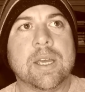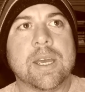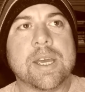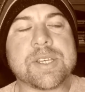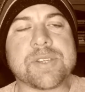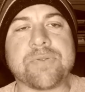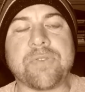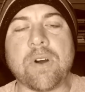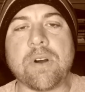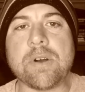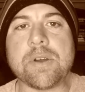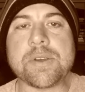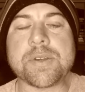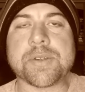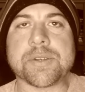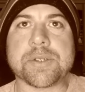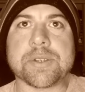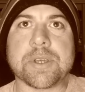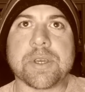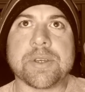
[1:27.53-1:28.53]
as far
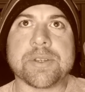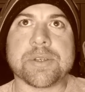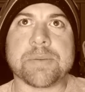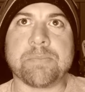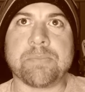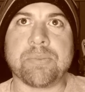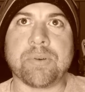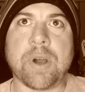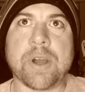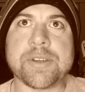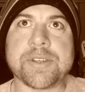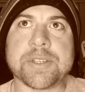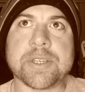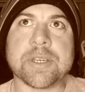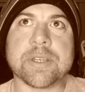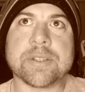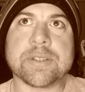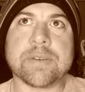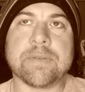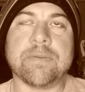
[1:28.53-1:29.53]
as, as
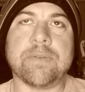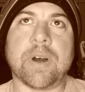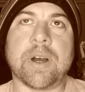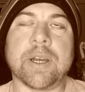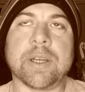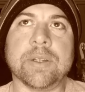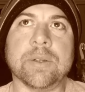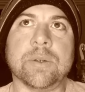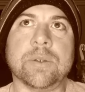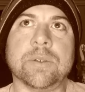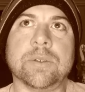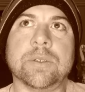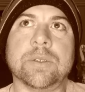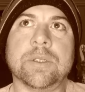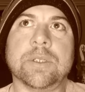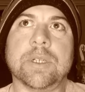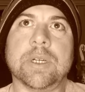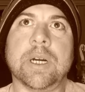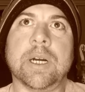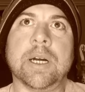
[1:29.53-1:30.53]
pressing to vinyl,
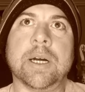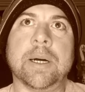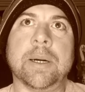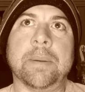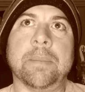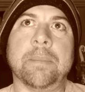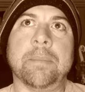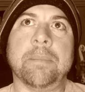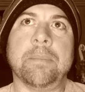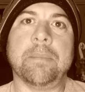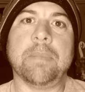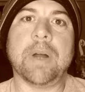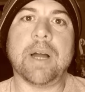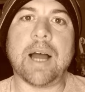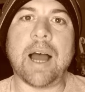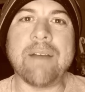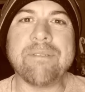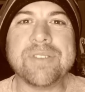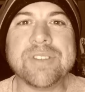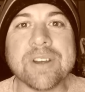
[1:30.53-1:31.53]
um,
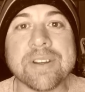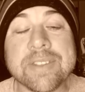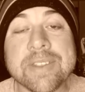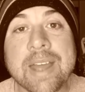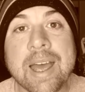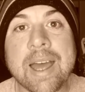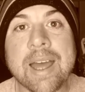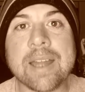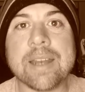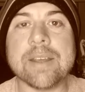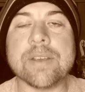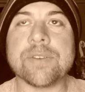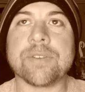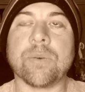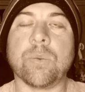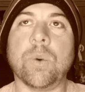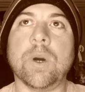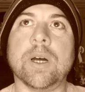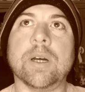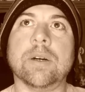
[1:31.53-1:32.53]
I've done that as
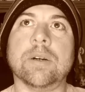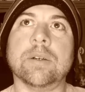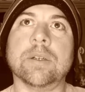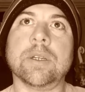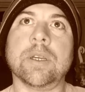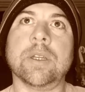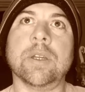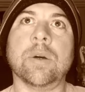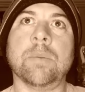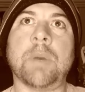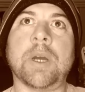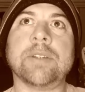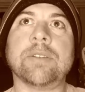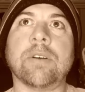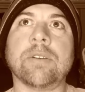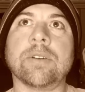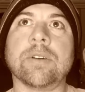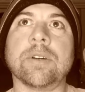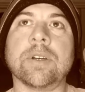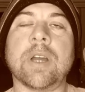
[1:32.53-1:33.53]
well. You know, my
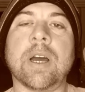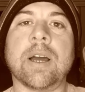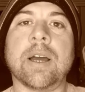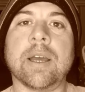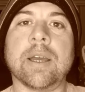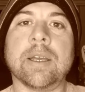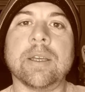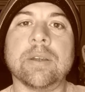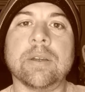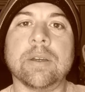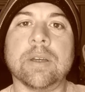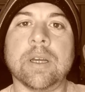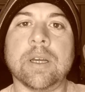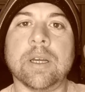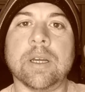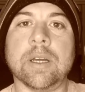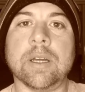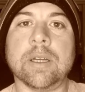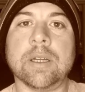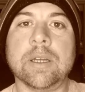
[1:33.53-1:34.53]
daughter and I,
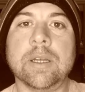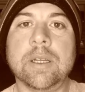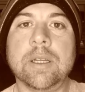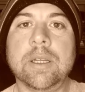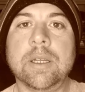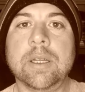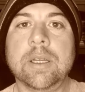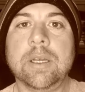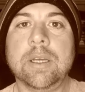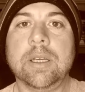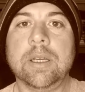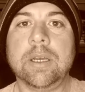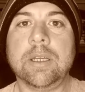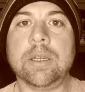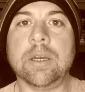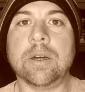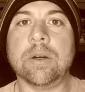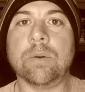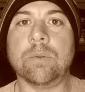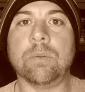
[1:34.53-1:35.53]
uh, you
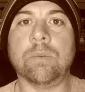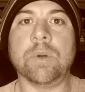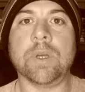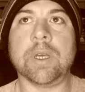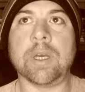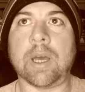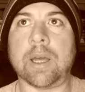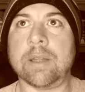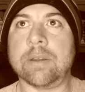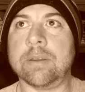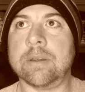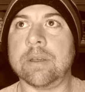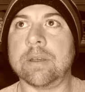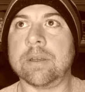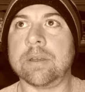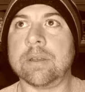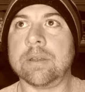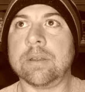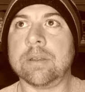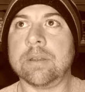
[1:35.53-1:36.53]
know, we had
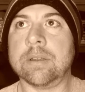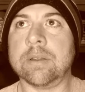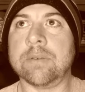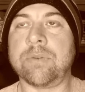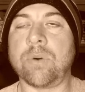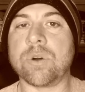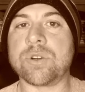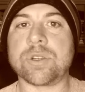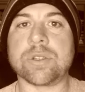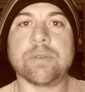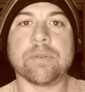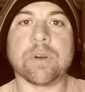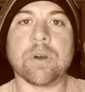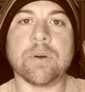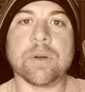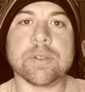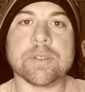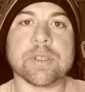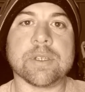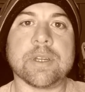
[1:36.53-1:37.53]
the, the fortune of
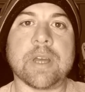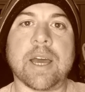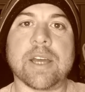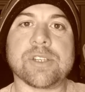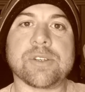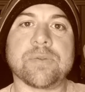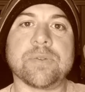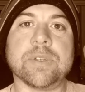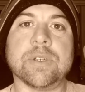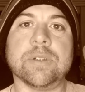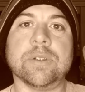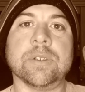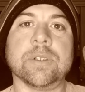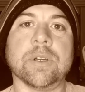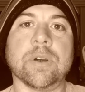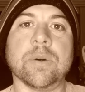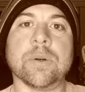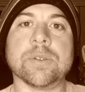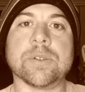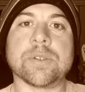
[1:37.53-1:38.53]
going to Nashville
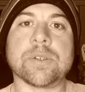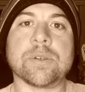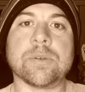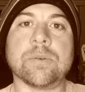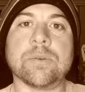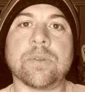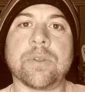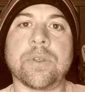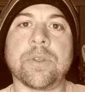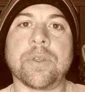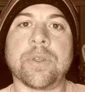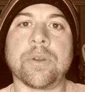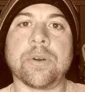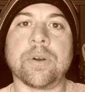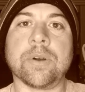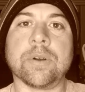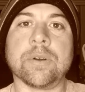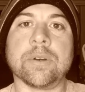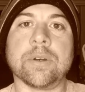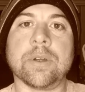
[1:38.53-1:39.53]
and going to
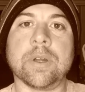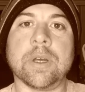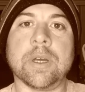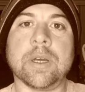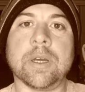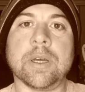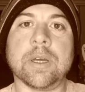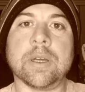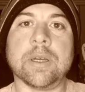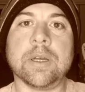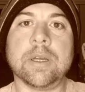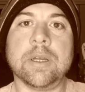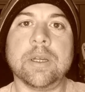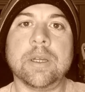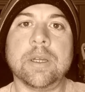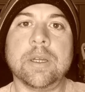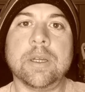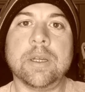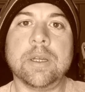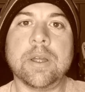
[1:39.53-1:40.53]
third, uh,
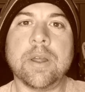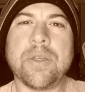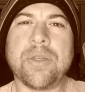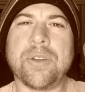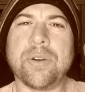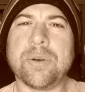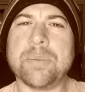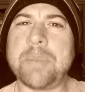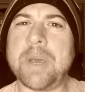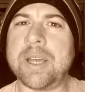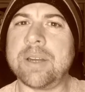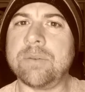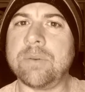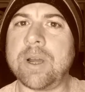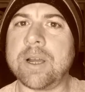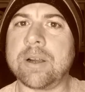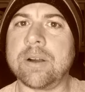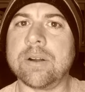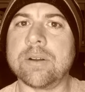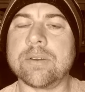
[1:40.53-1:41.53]
third man
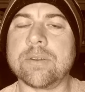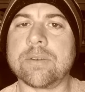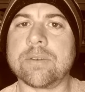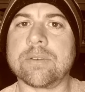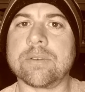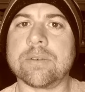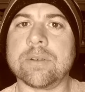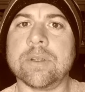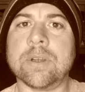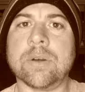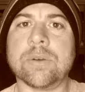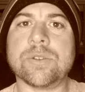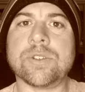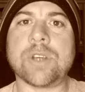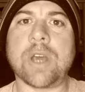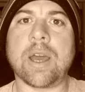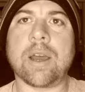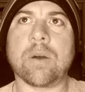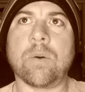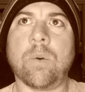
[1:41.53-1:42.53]
records, you know,
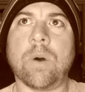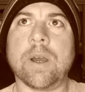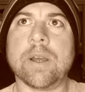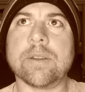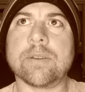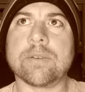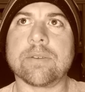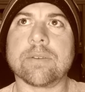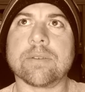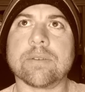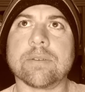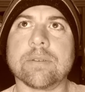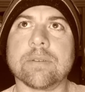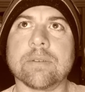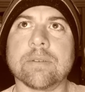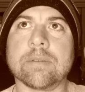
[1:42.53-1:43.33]
Jack White's